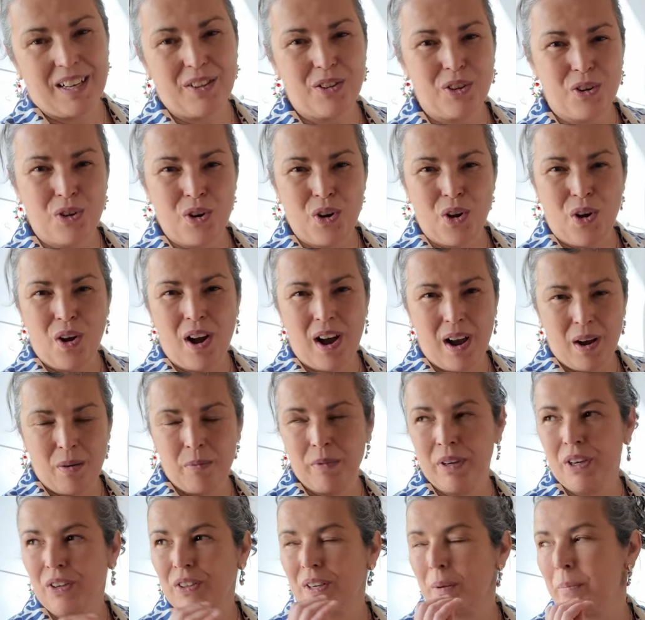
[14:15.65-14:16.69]
I don't know how
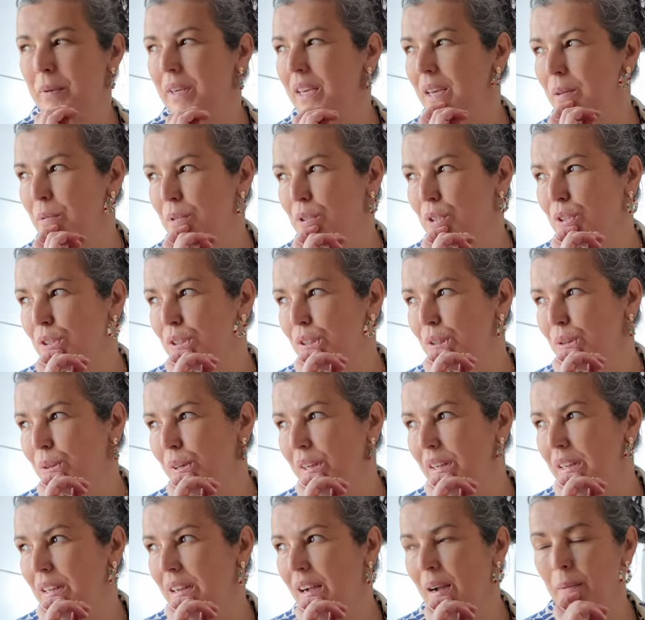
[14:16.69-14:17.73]
I'm going to be able to do
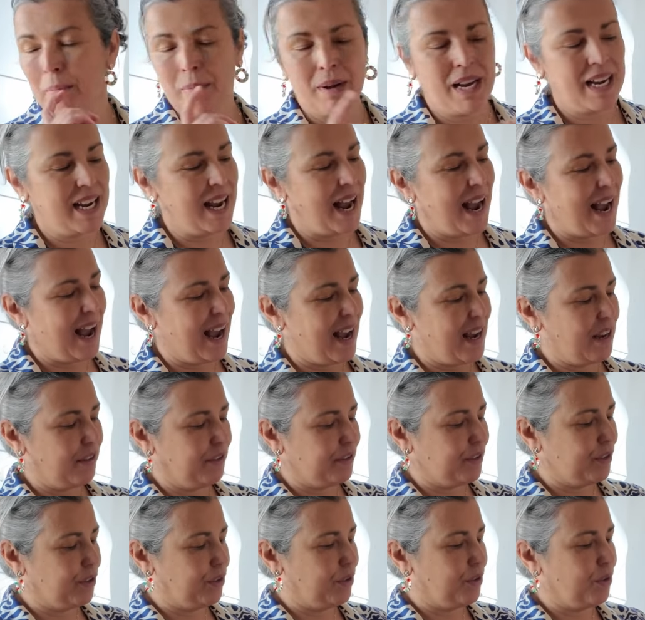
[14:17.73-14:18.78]
it. I might
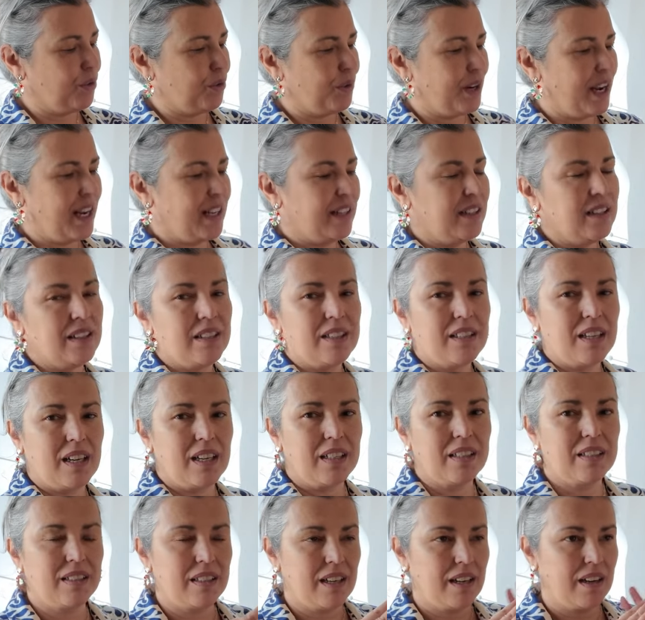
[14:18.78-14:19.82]
have to create this
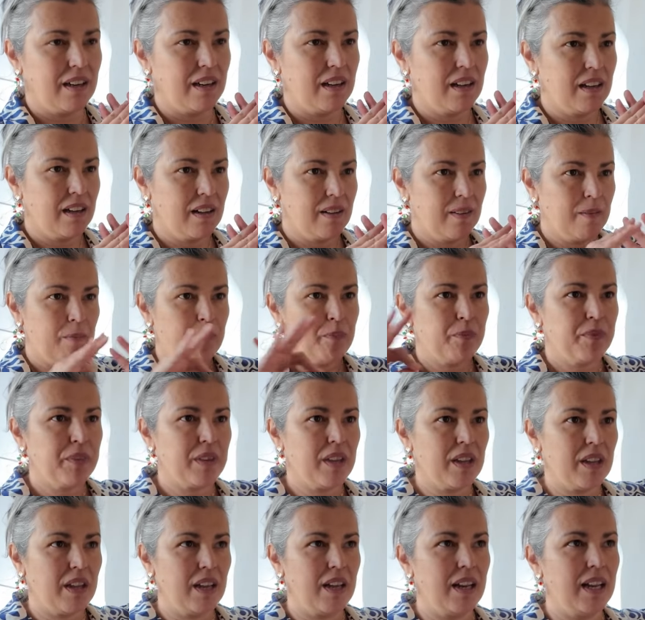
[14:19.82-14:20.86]
as
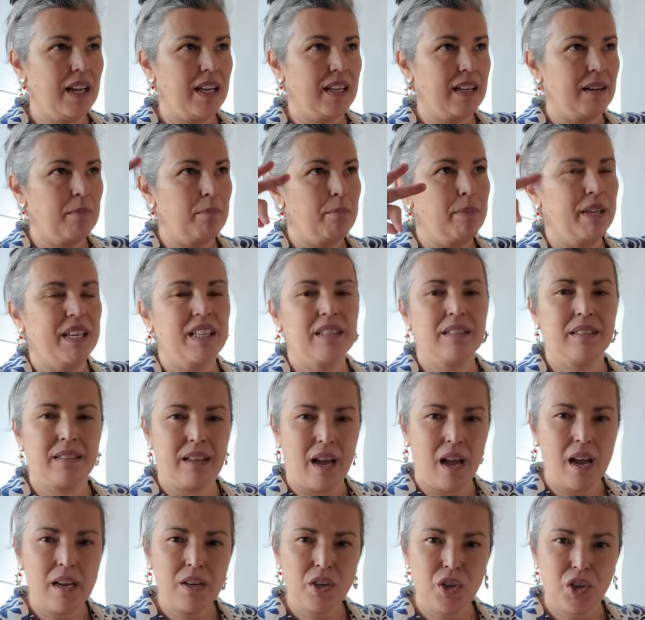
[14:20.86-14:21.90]
like a big
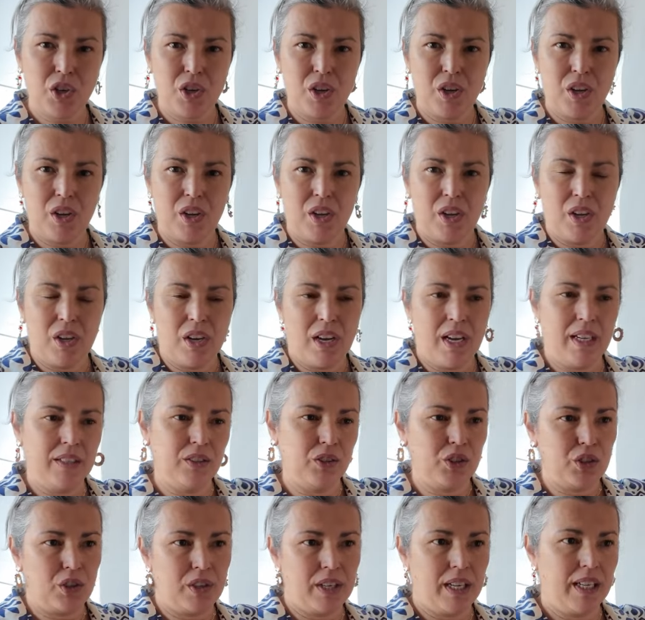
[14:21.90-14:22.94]
sash
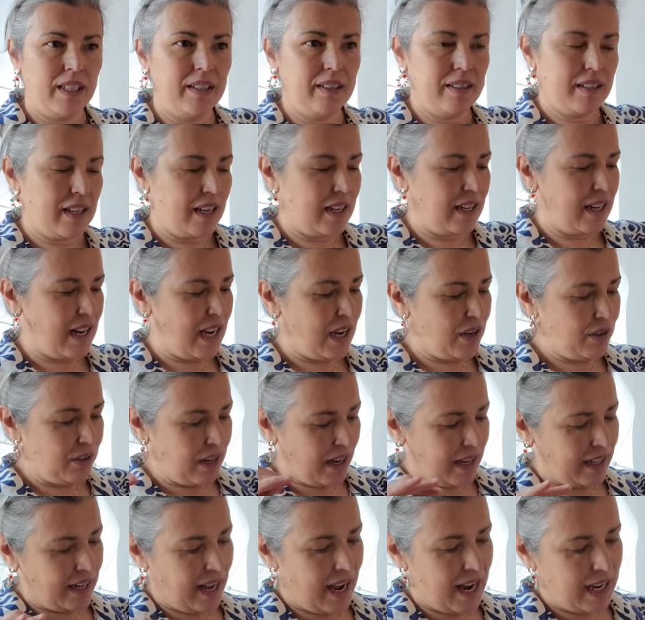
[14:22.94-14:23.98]
and turn it inside out
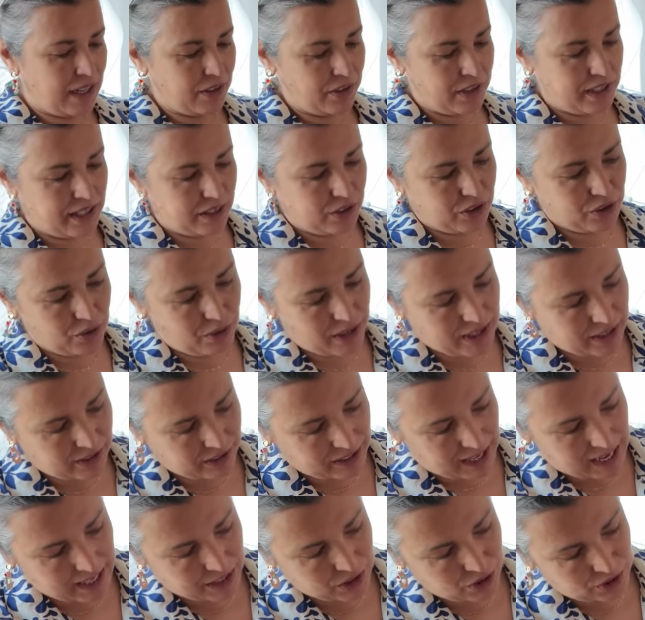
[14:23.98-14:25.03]
and iron it so I
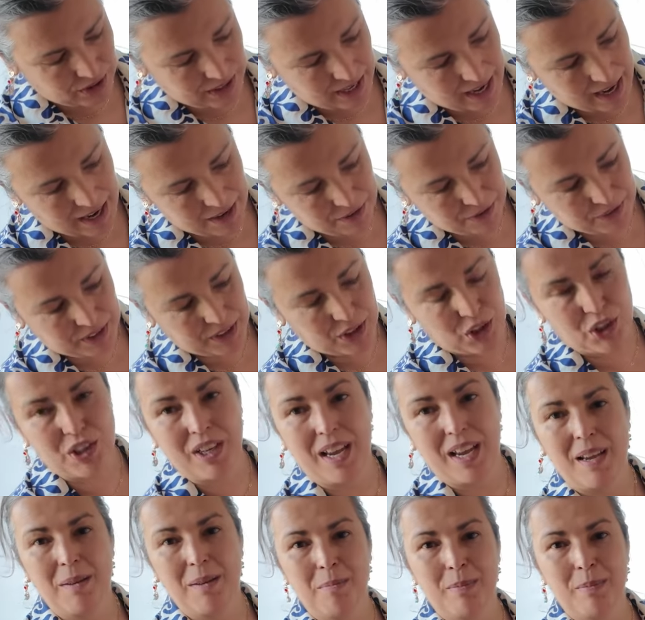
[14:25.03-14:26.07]
can actually have this
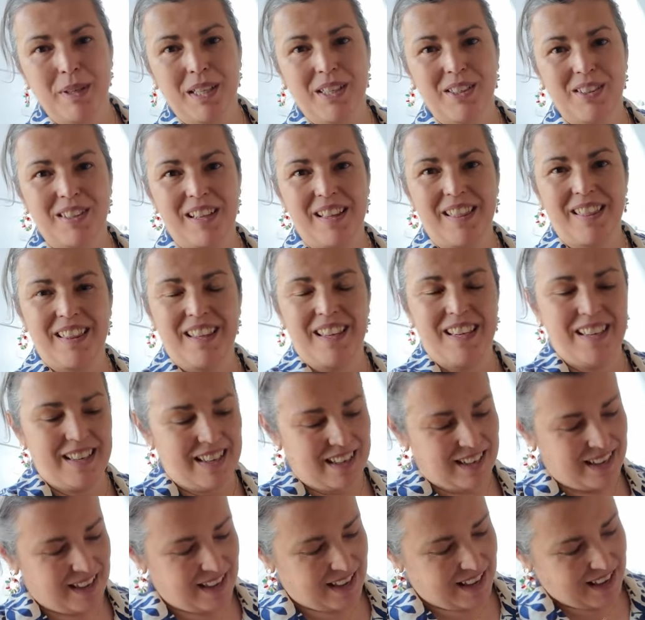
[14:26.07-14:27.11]
shape, because I
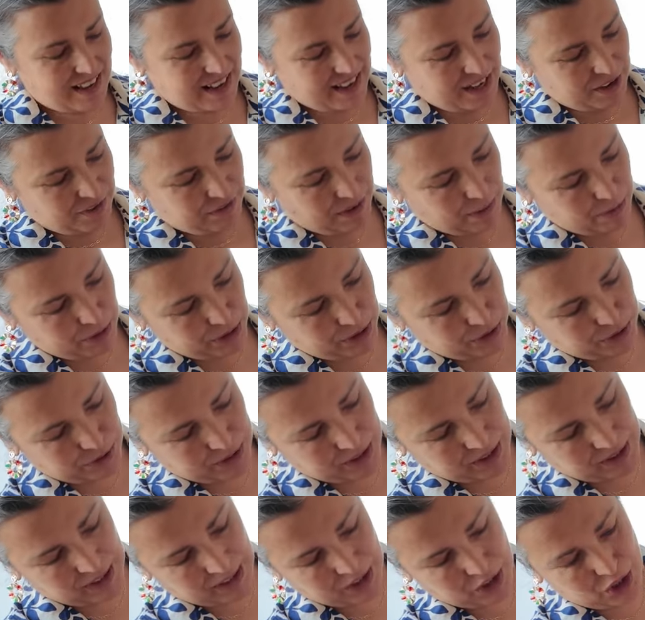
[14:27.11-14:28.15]
think if I was to
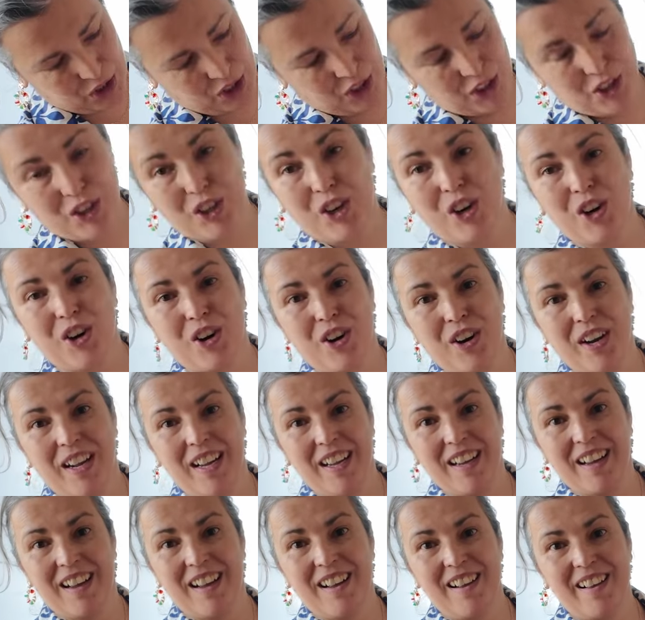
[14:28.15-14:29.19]
stitch the skirt
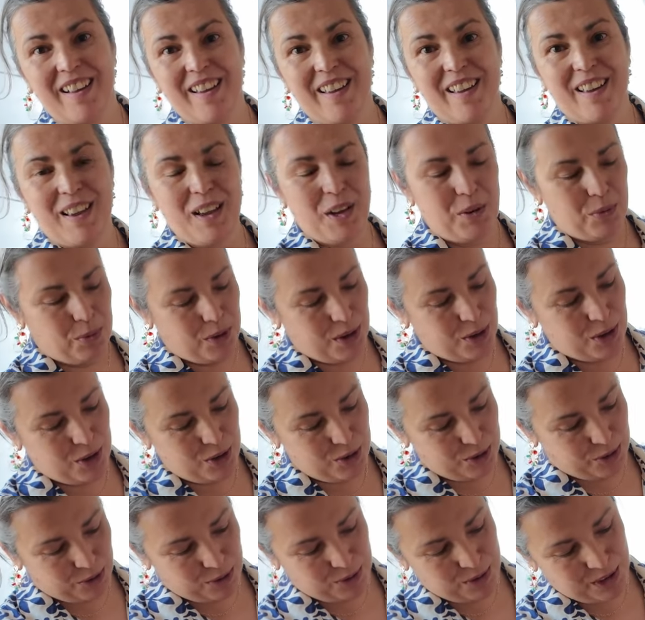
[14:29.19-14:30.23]
here, it will
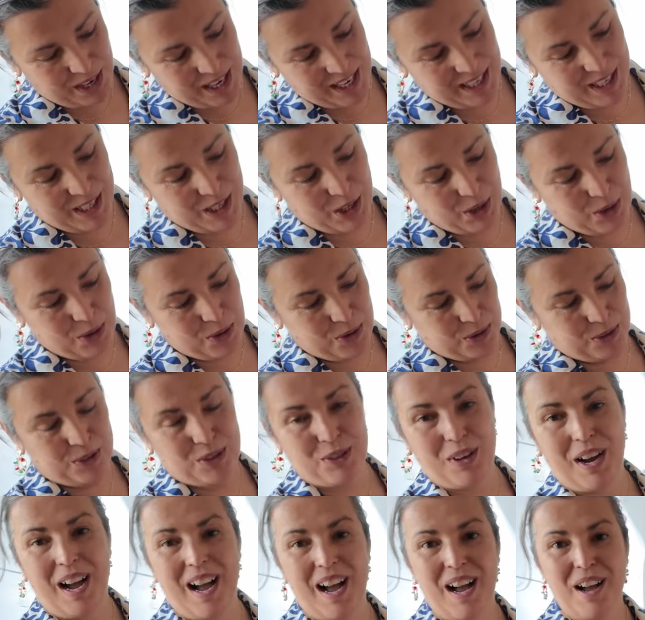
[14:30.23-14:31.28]
look really cool
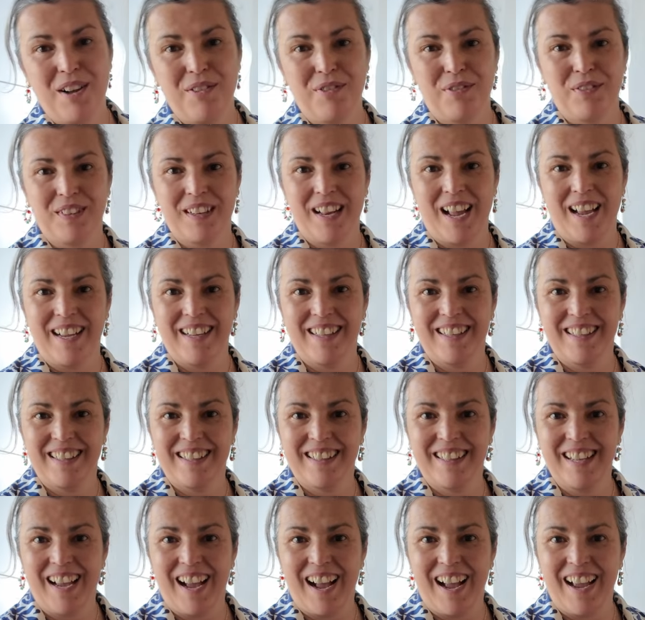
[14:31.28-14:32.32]
to have like
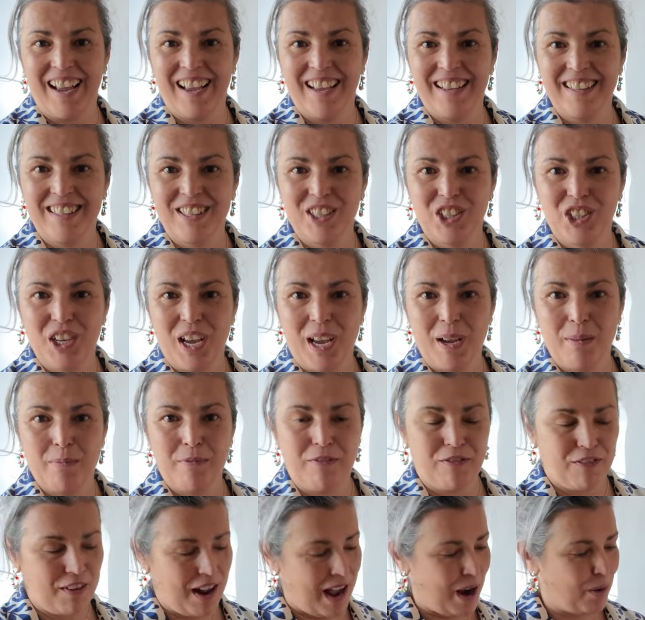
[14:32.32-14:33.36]
that shaped
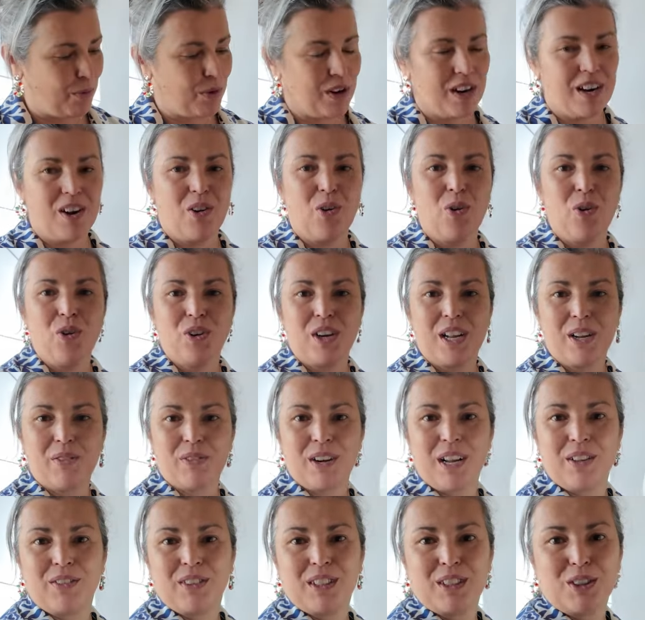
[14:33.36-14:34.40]
flower all
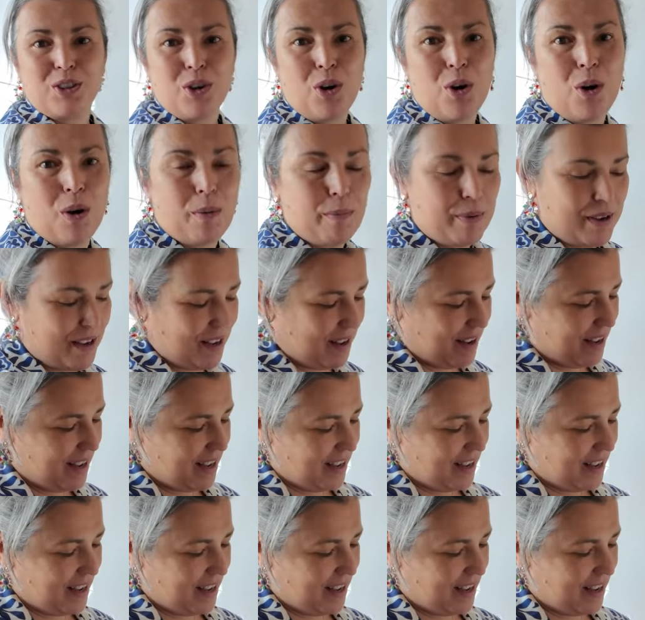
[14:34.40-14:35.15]
around the top.